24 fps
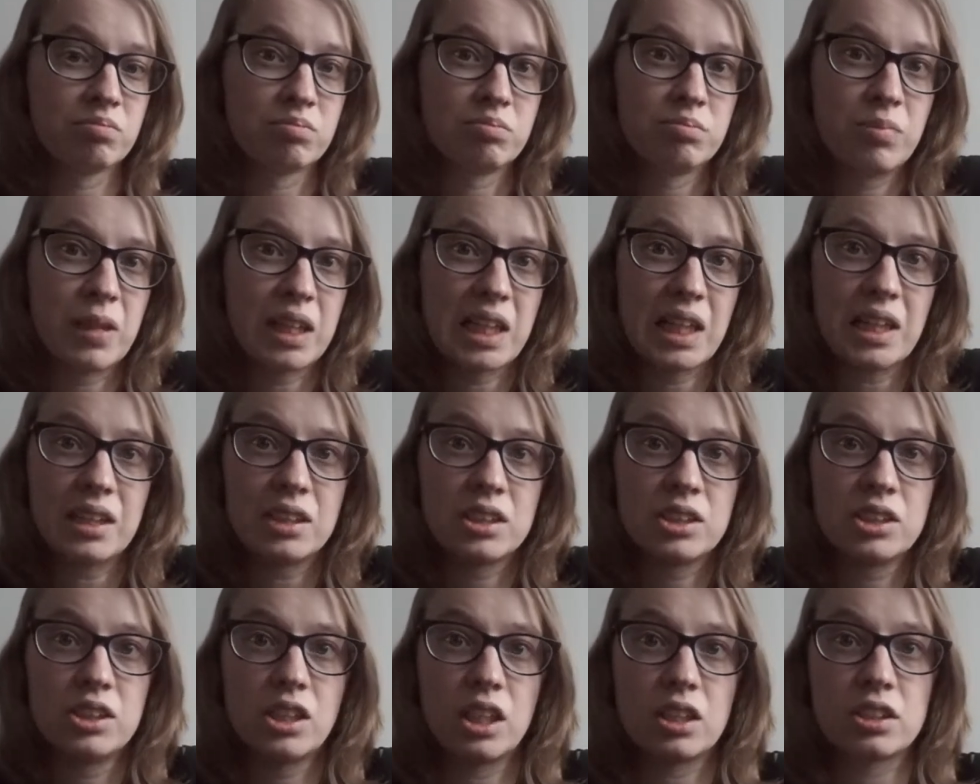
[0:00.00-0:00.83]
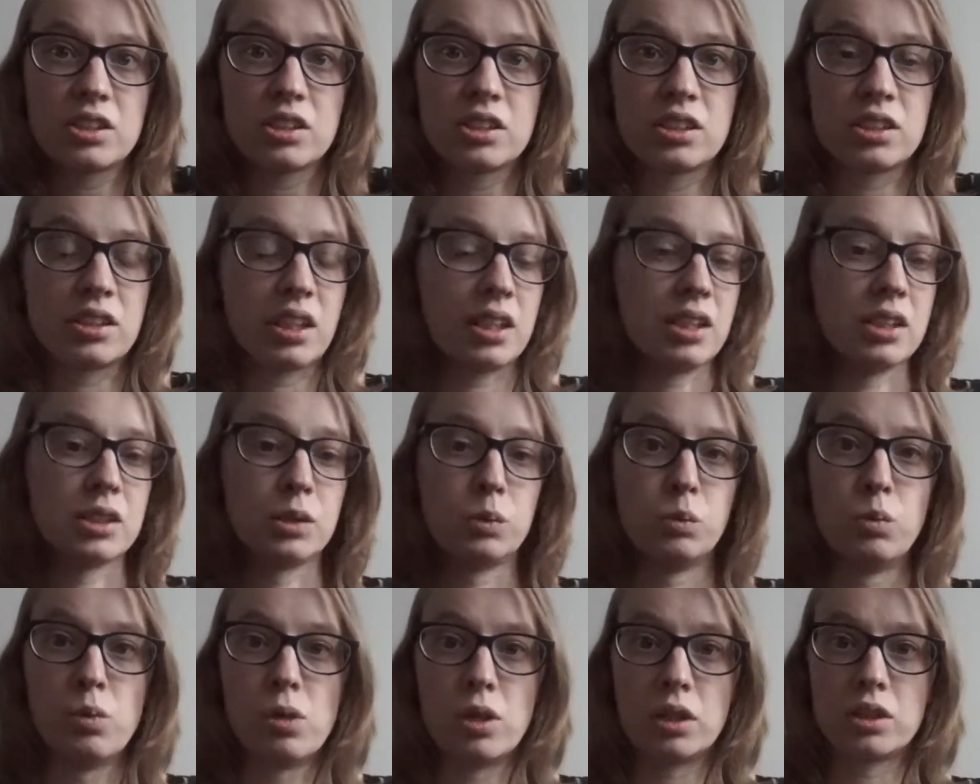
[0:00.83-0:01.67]
My head just stays a
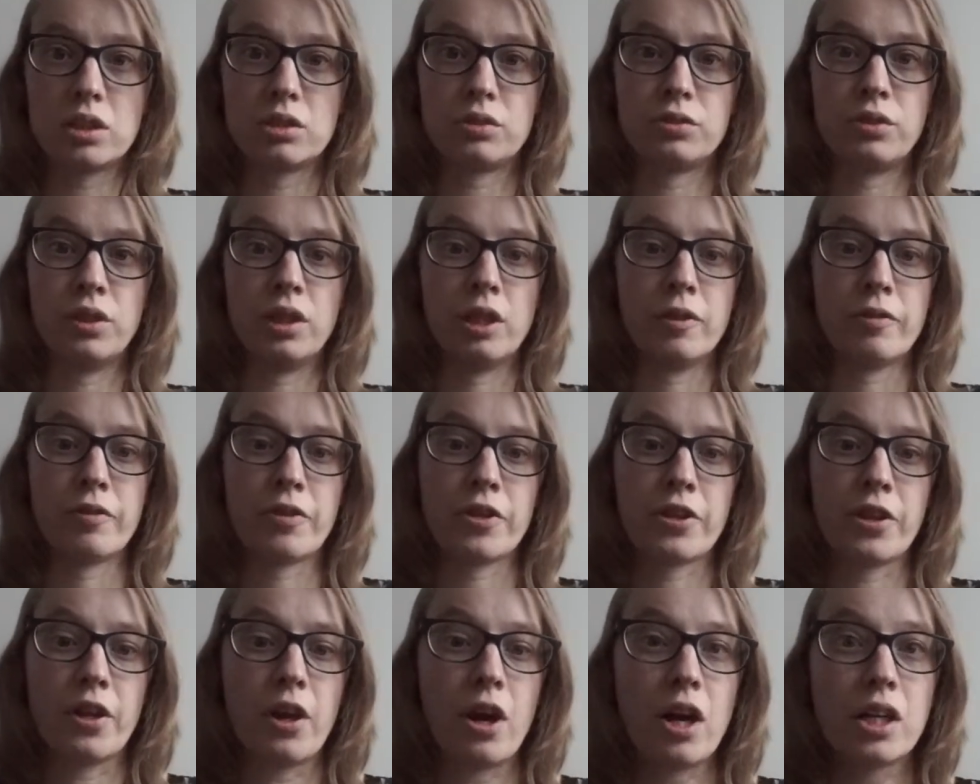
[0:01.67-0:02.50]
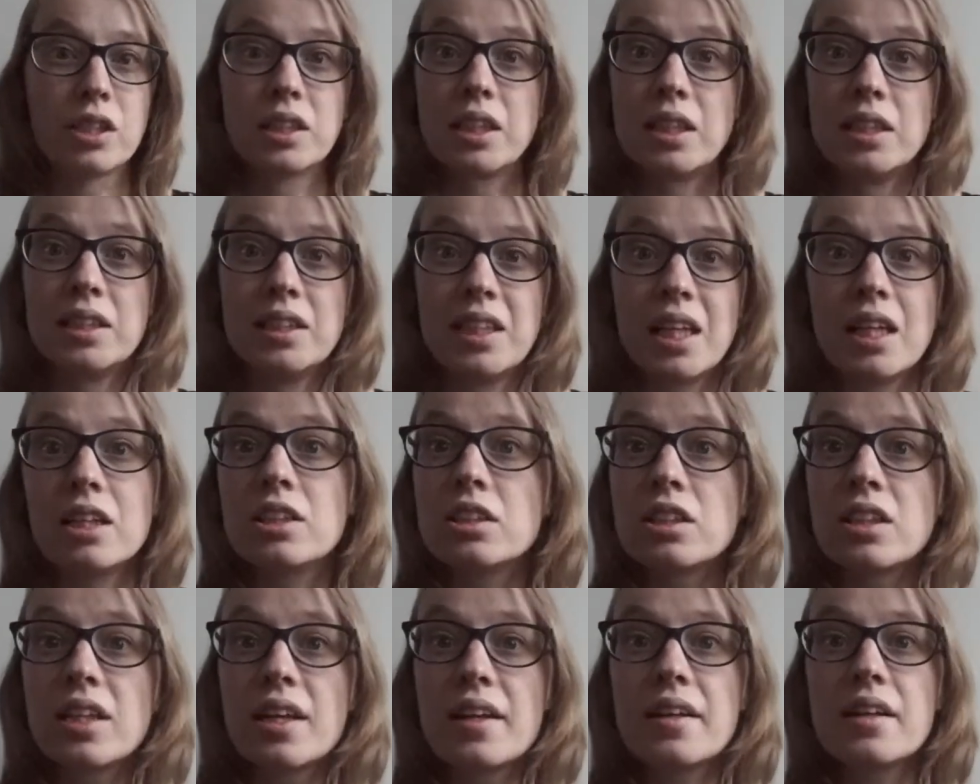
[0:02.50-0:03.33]
waterfall of thought, and
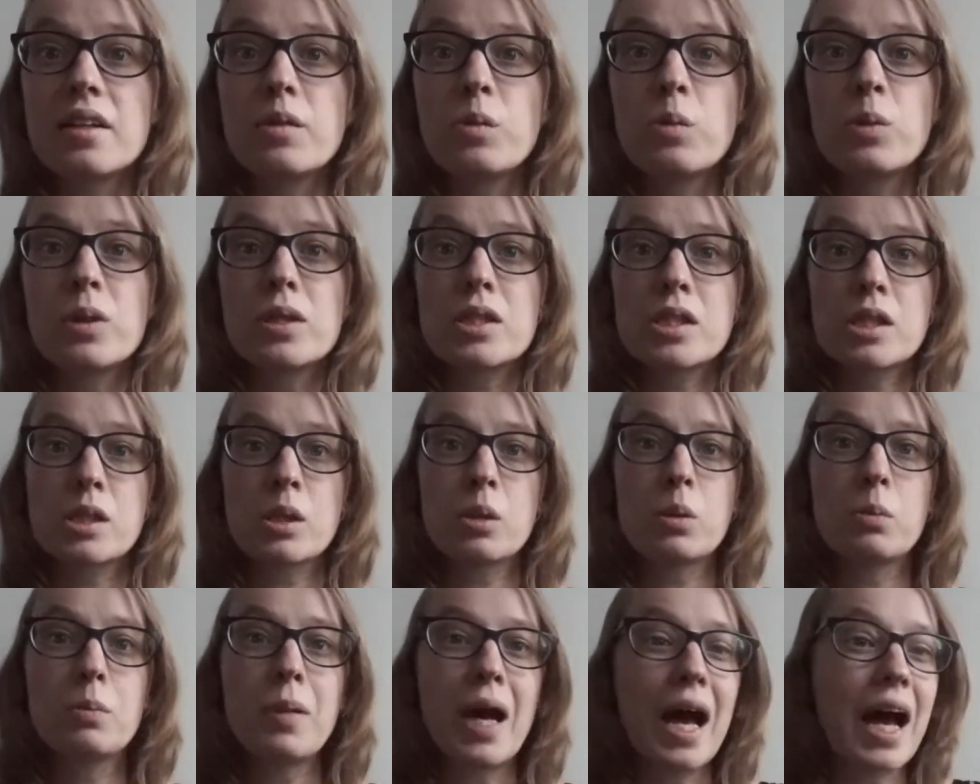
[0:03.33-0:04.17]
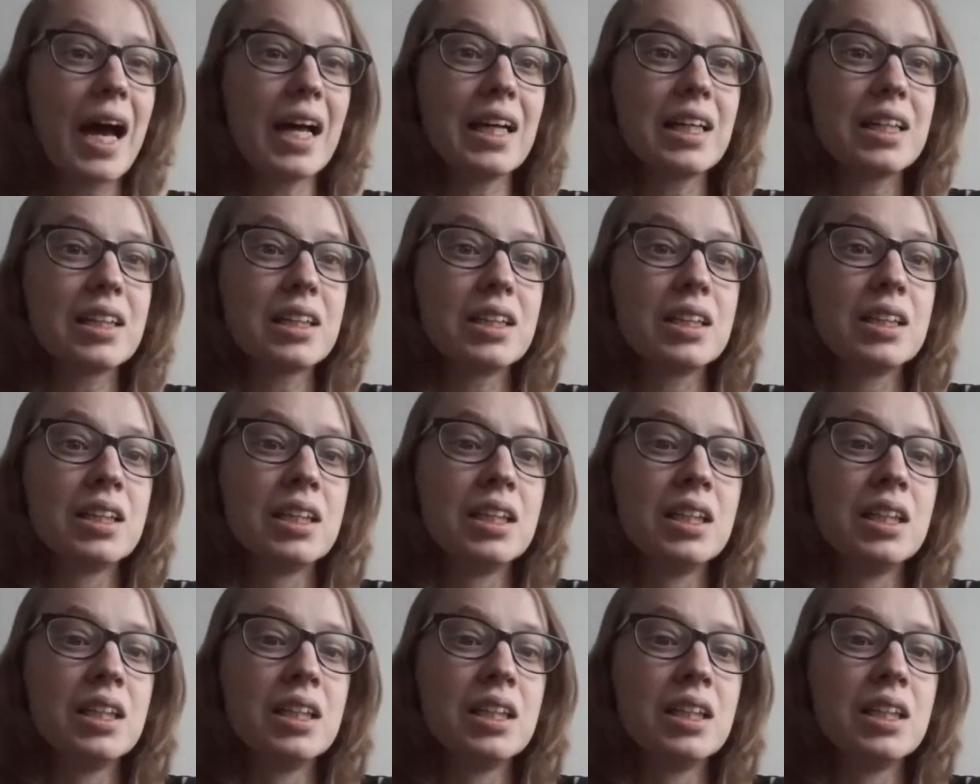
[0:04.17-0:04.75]
yesterday it was so bad I